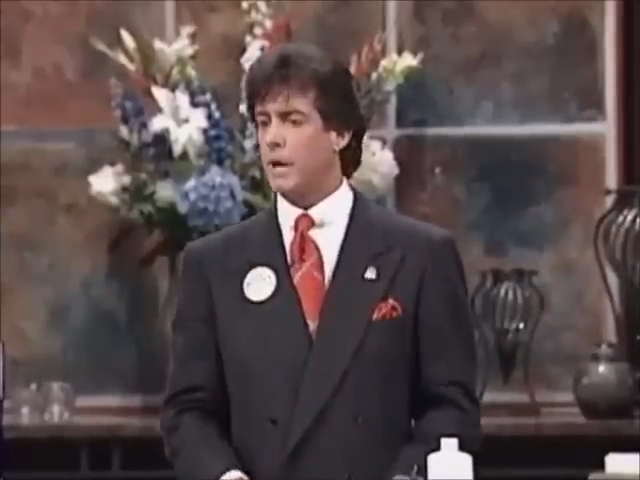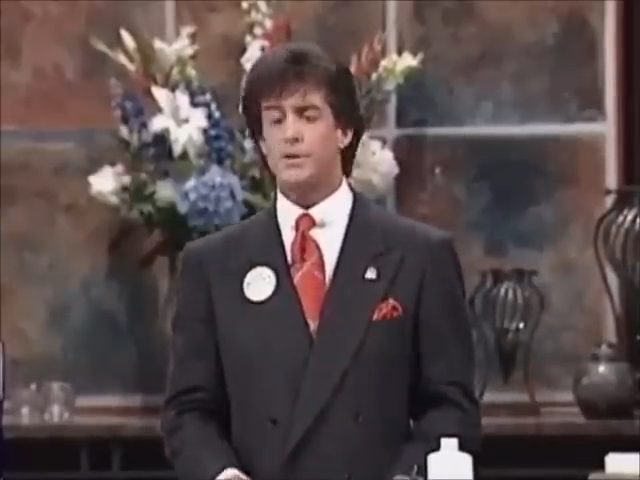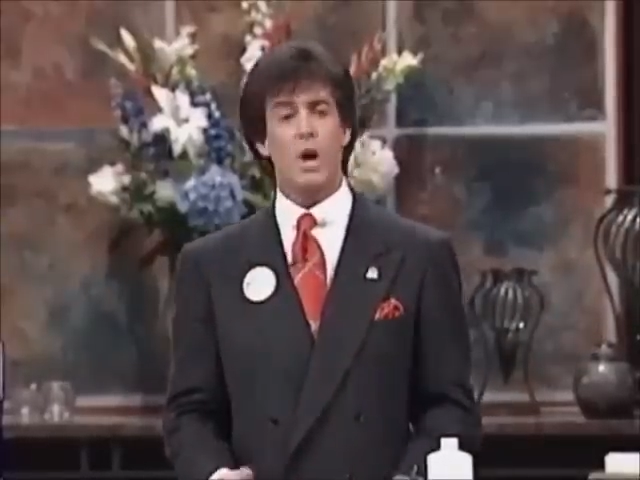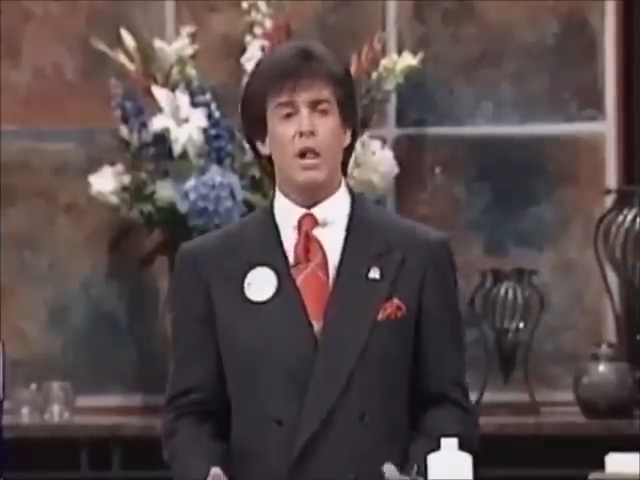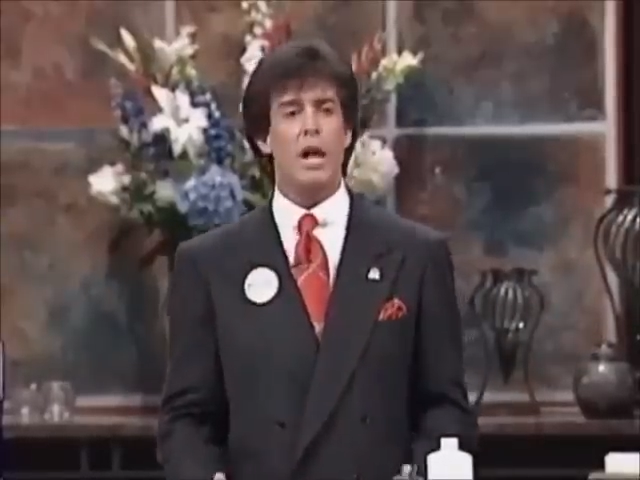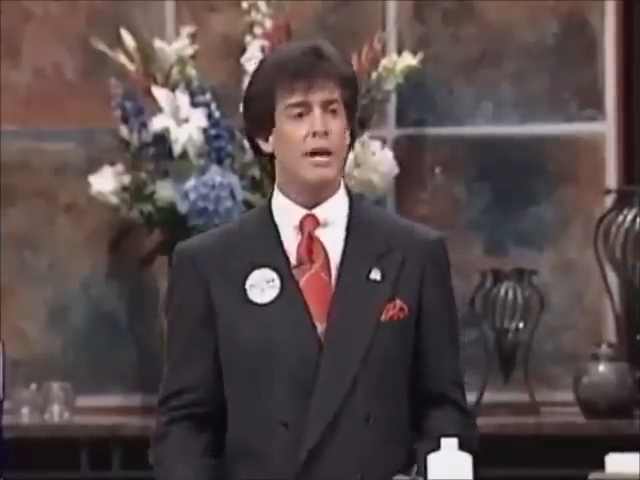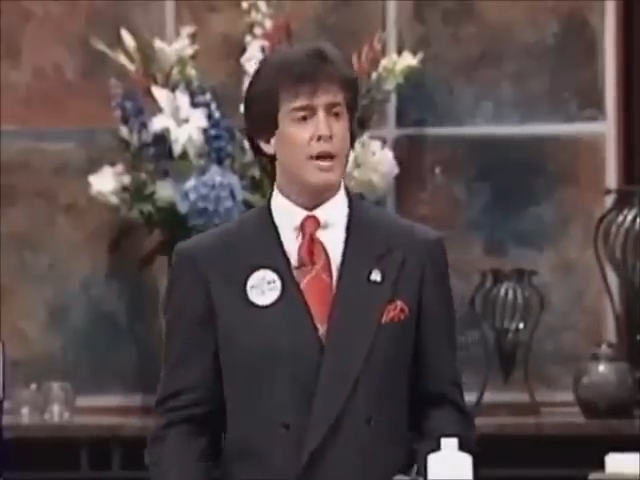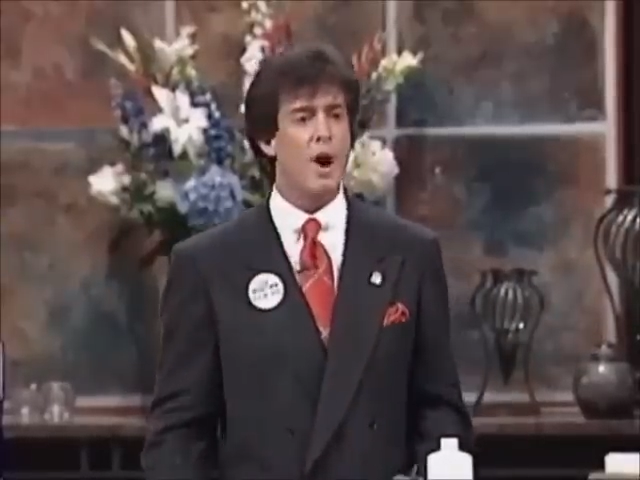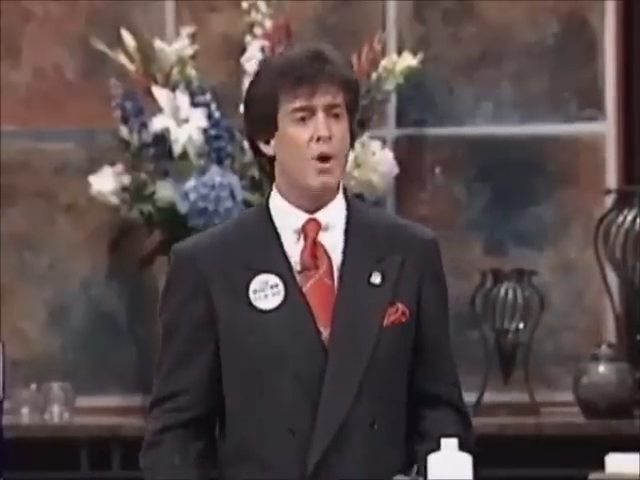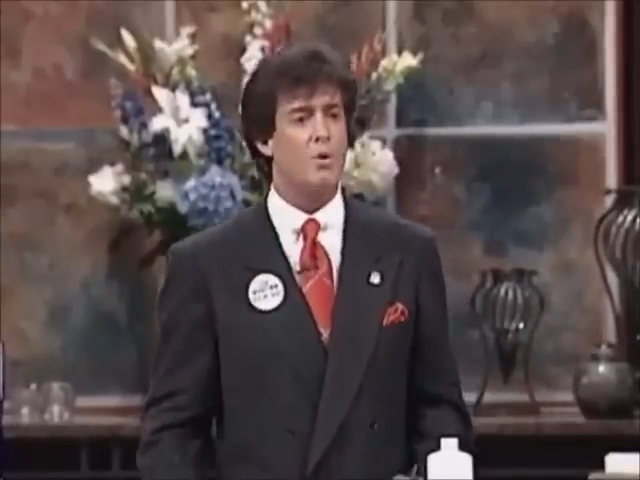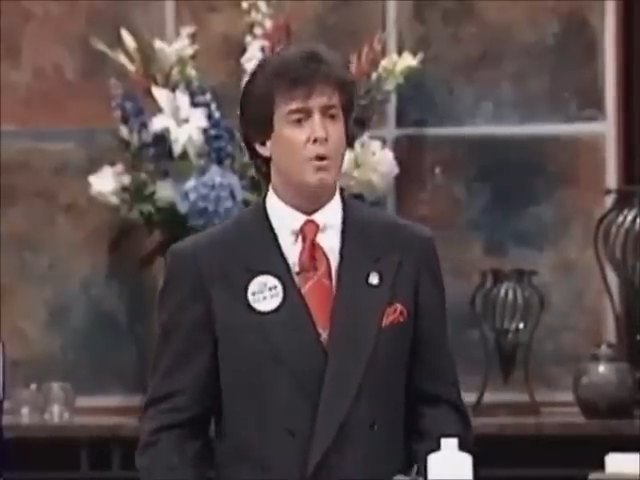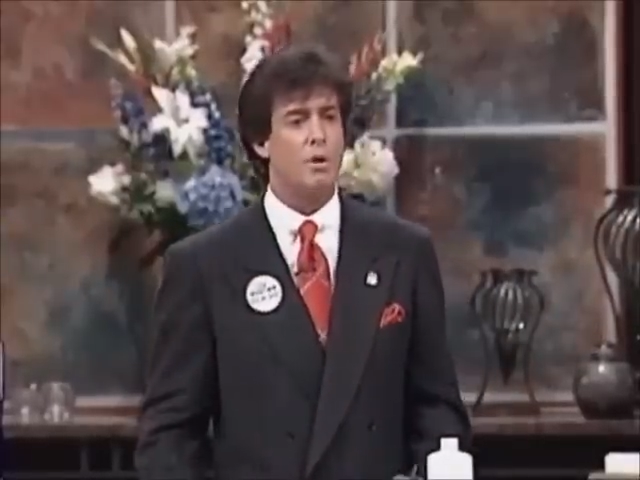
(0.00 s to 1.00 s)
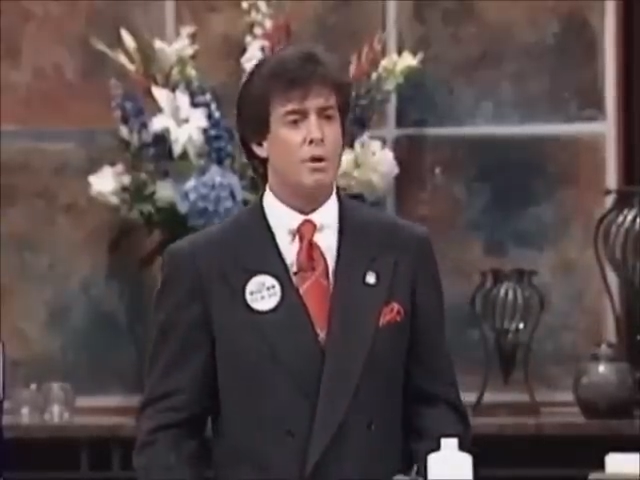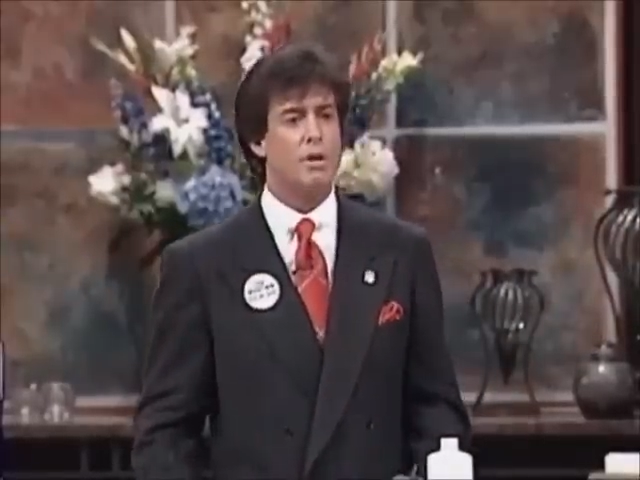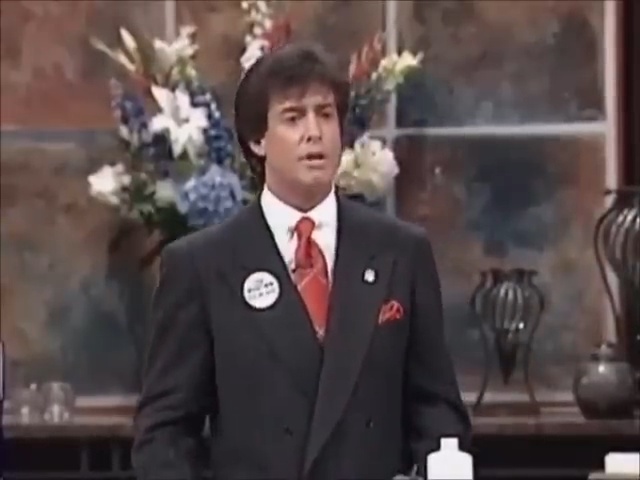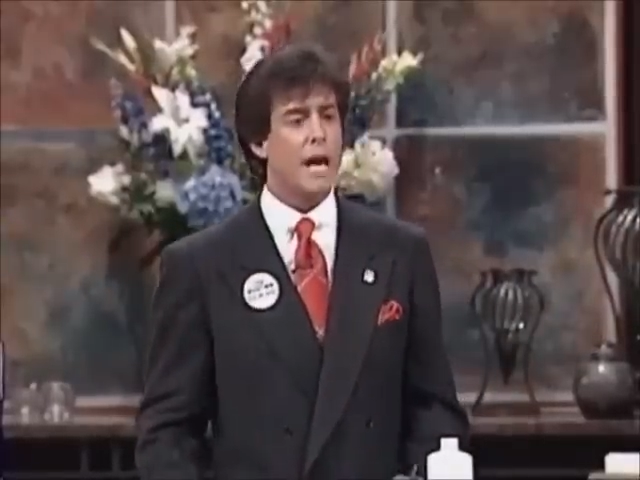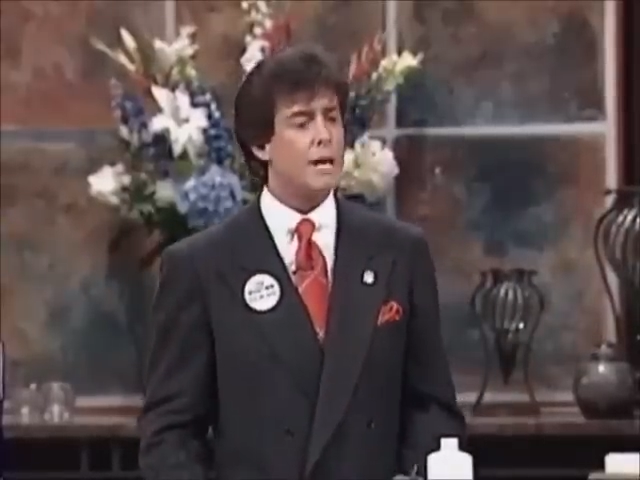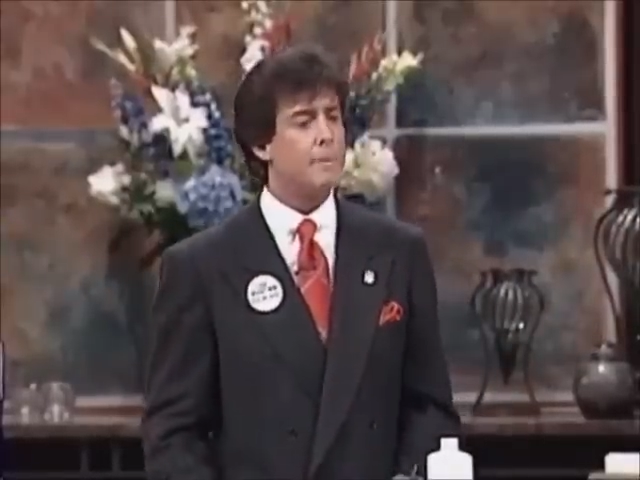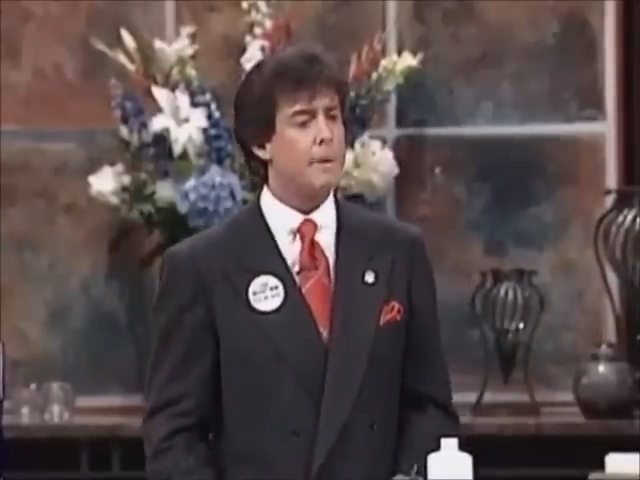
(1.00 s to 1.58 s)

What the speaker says: That's all I know. Got